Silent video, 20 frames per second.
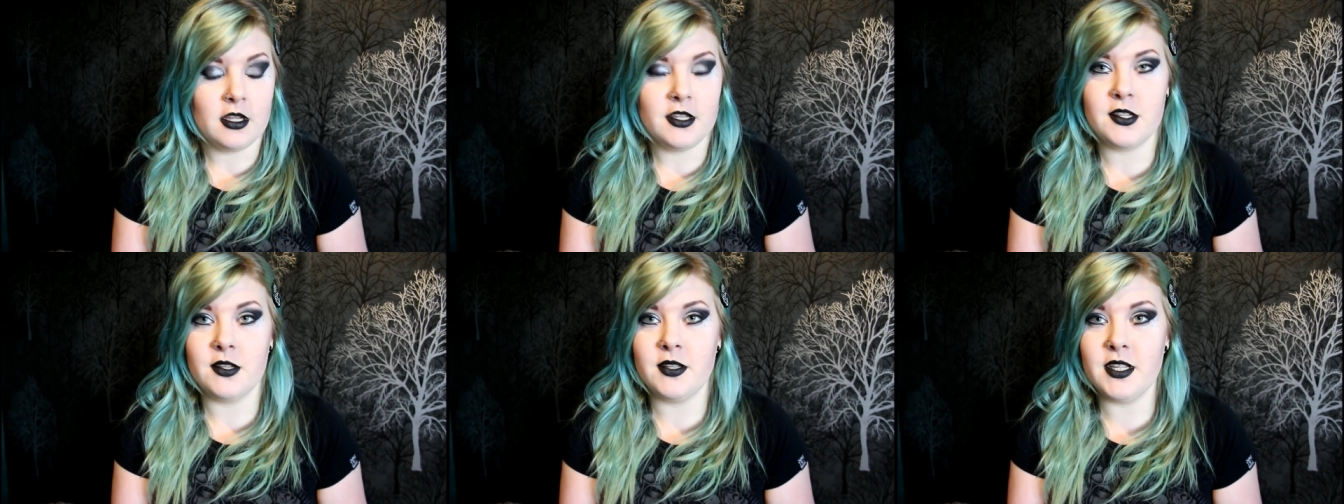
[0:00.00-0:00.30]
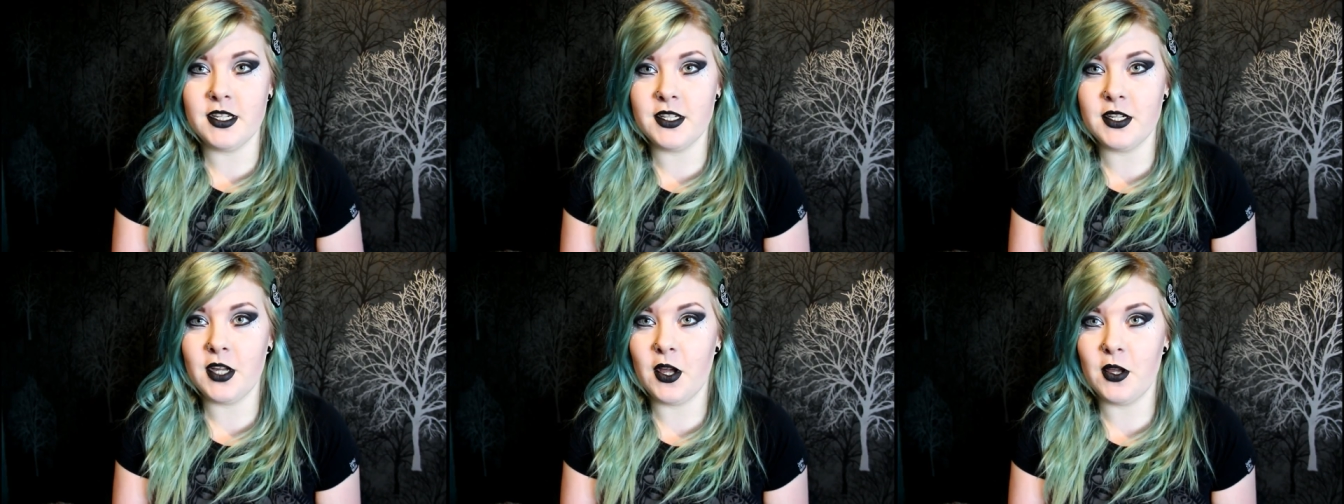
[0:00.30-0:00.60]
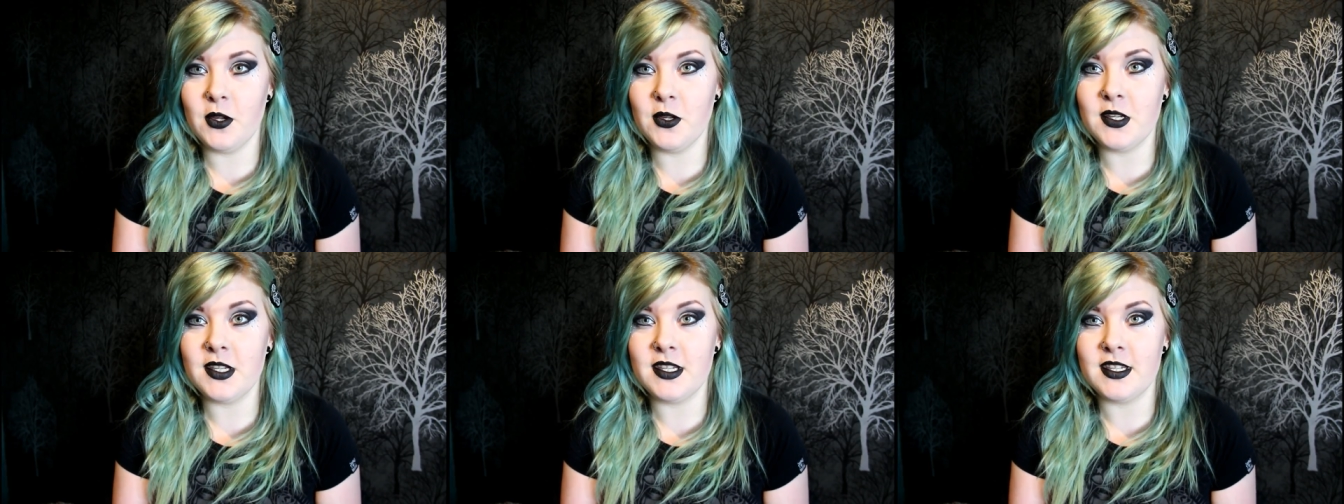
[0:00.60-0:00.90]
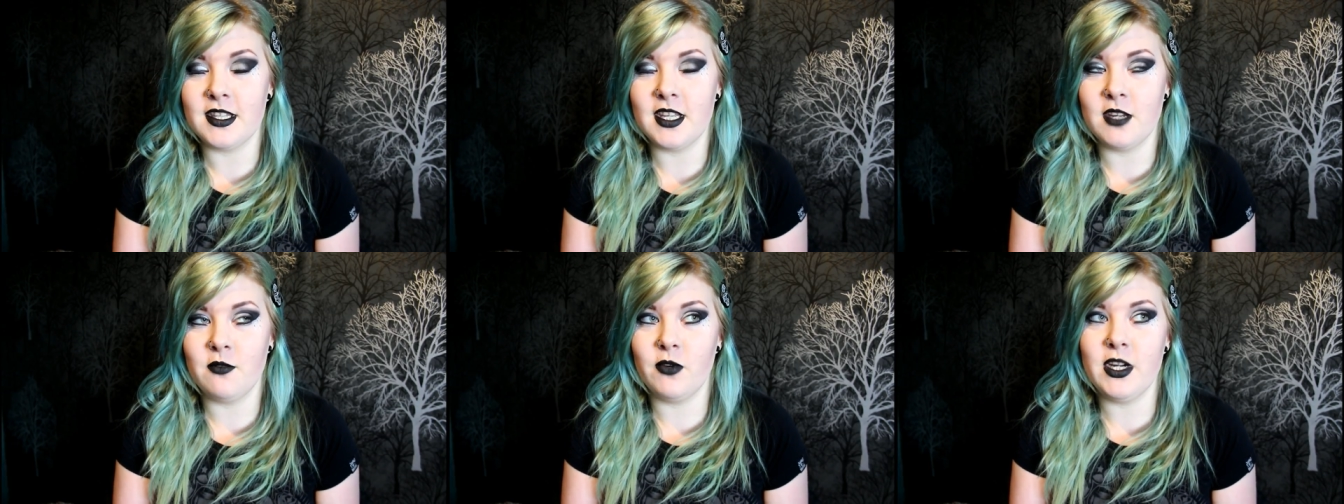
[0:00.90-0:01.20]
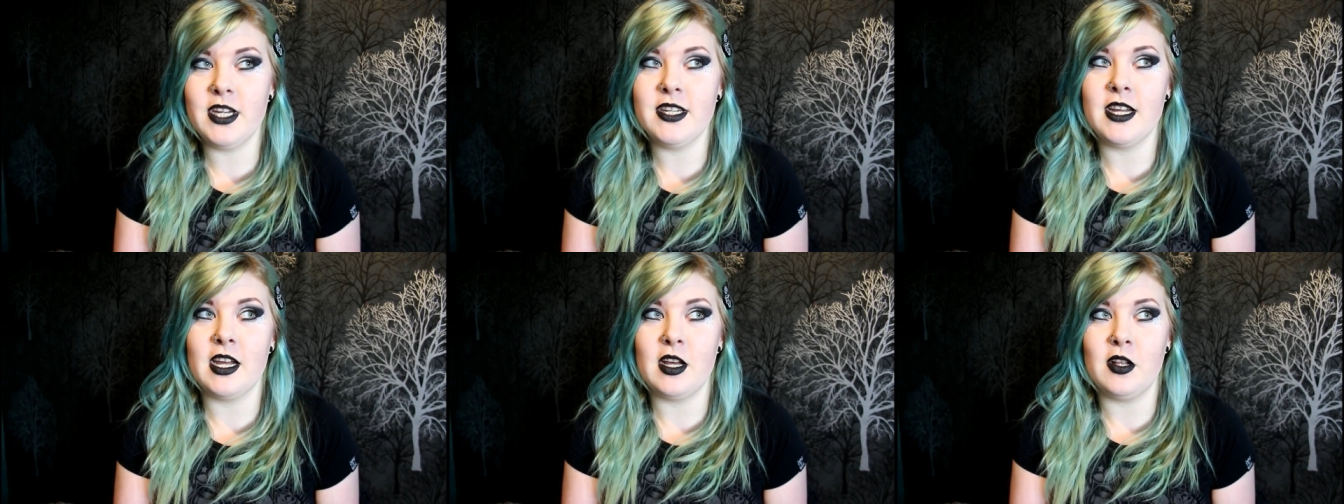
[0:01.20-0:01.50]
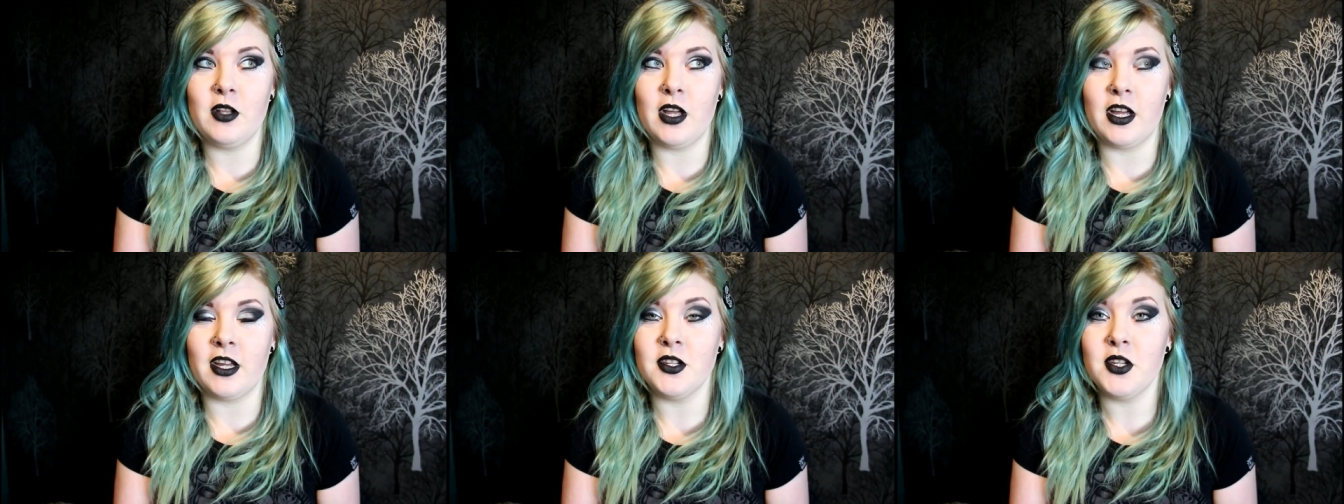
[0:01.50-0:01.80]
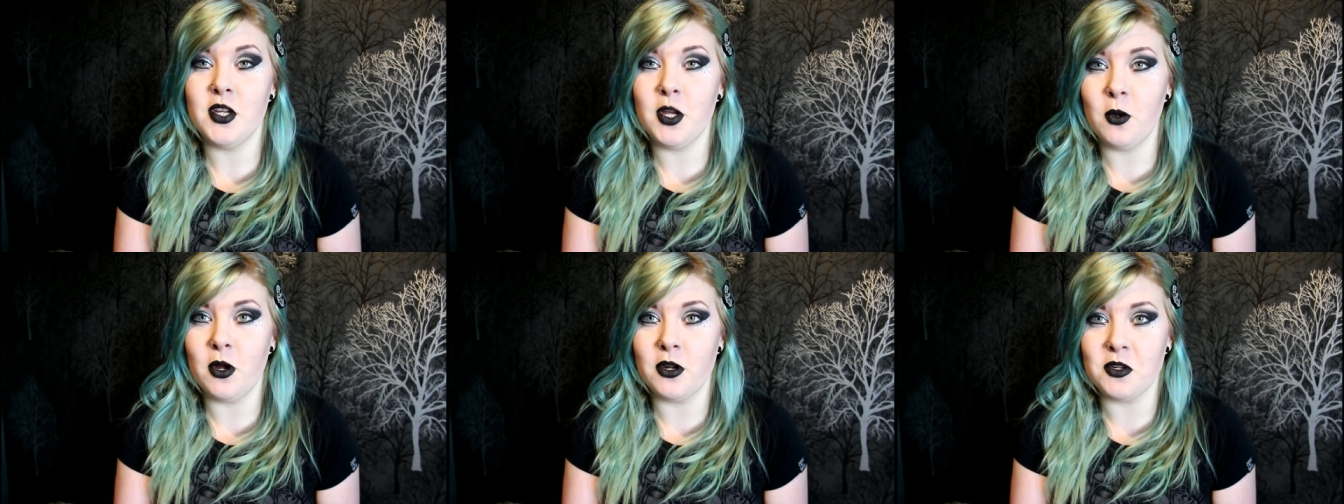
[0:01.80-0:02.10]
So these coats, they retail at
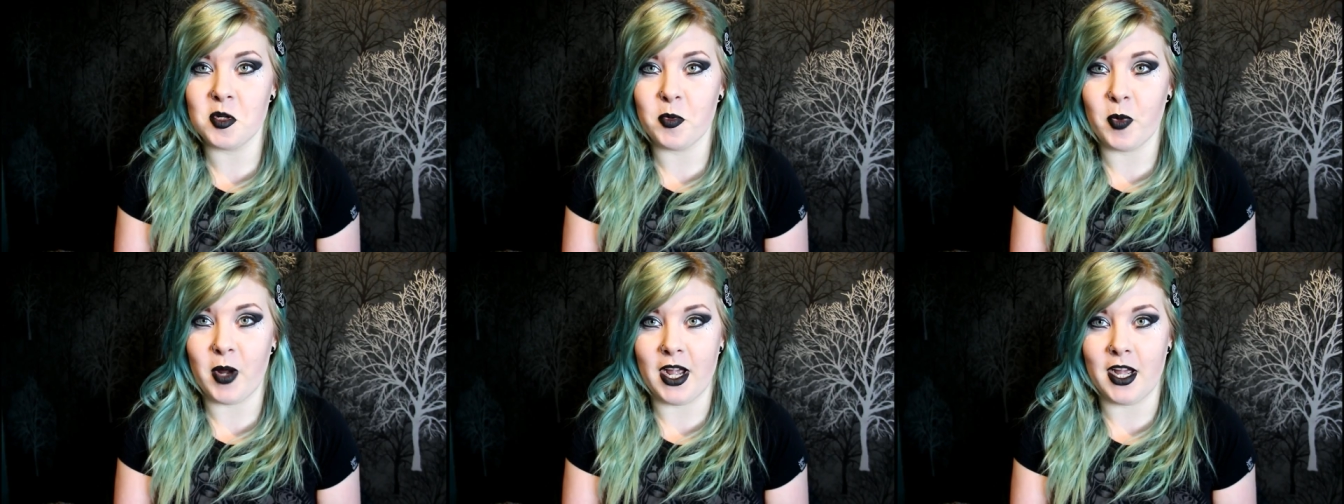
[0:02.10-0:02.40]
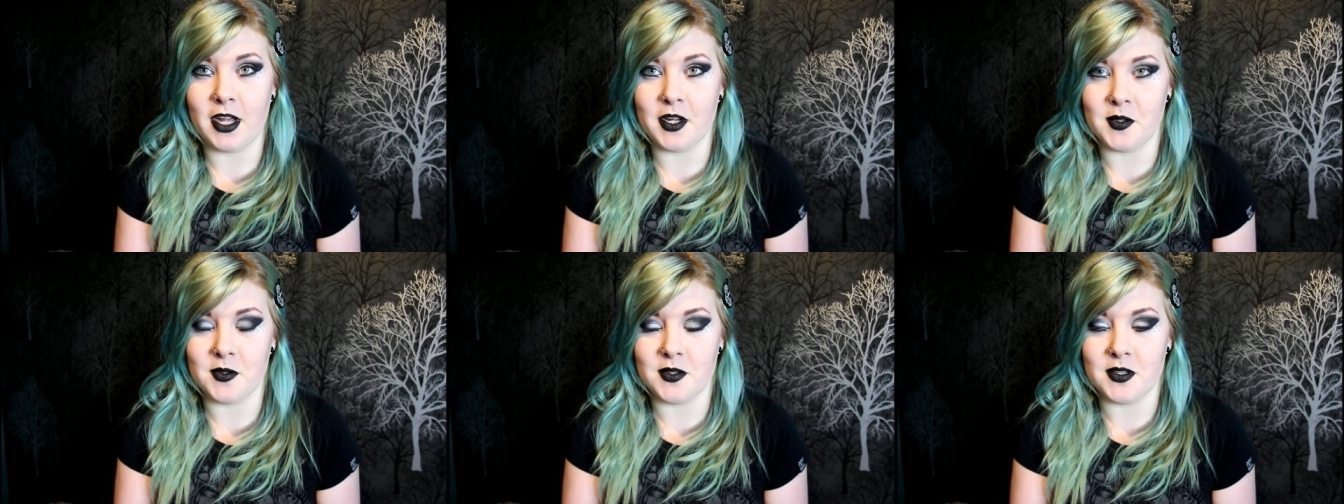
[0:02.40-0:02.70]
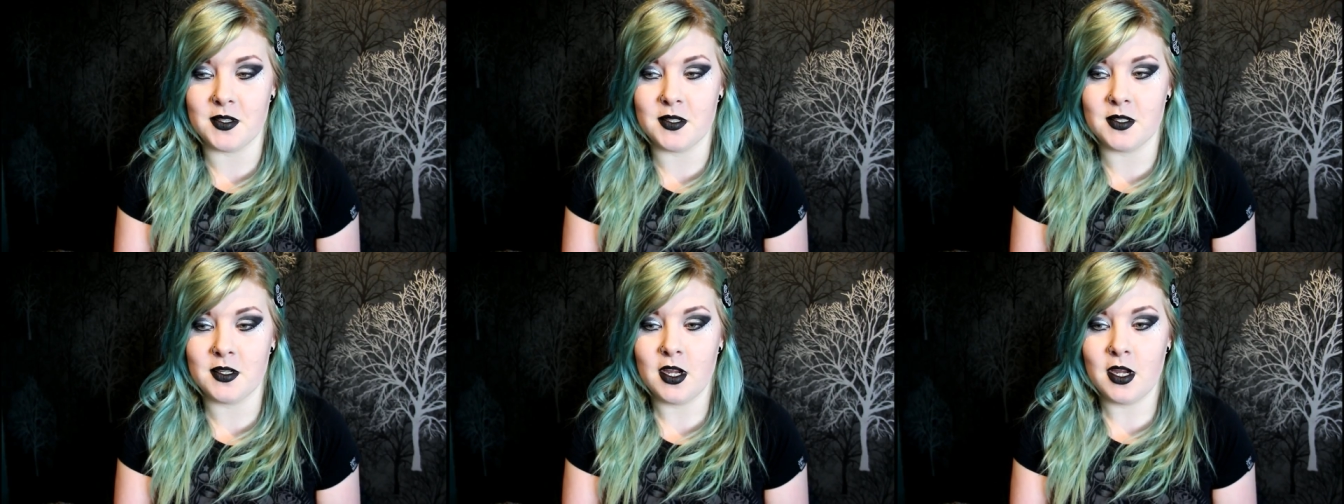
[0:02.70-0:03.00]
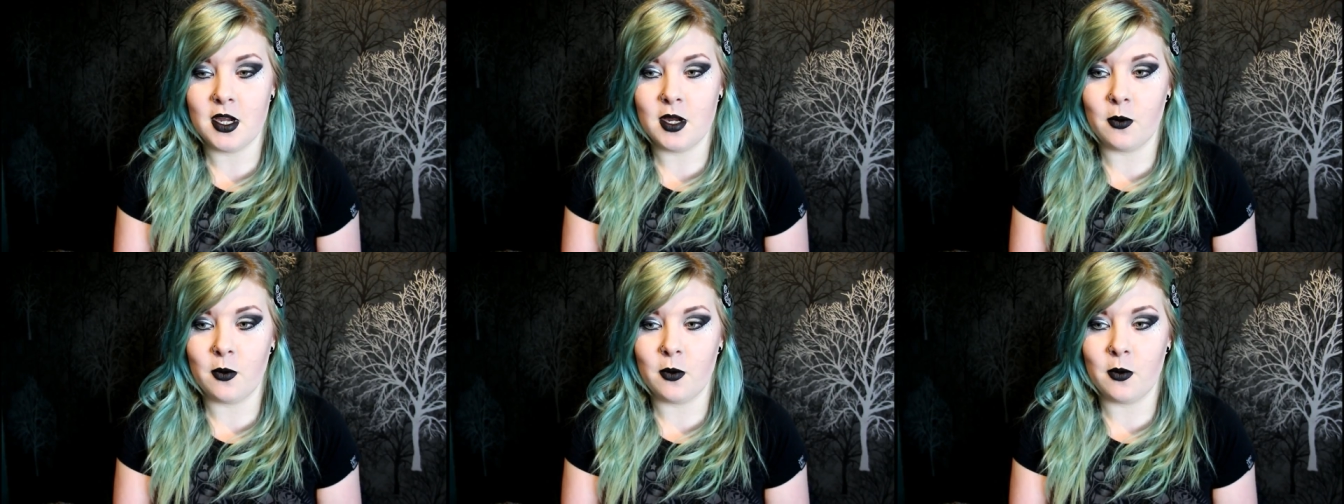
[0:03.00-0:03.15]
£200.